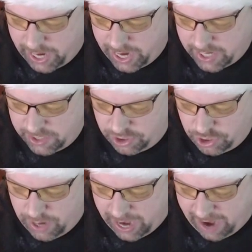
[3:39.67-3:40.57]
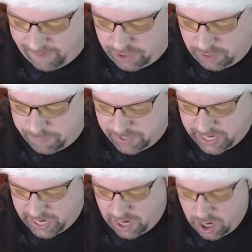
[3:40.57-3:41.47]
is you have to
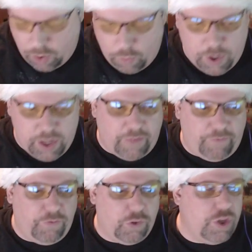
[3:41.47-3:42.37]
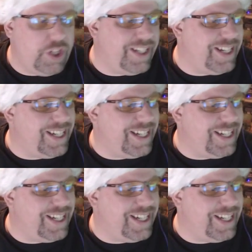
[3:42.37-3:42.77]
be one of the first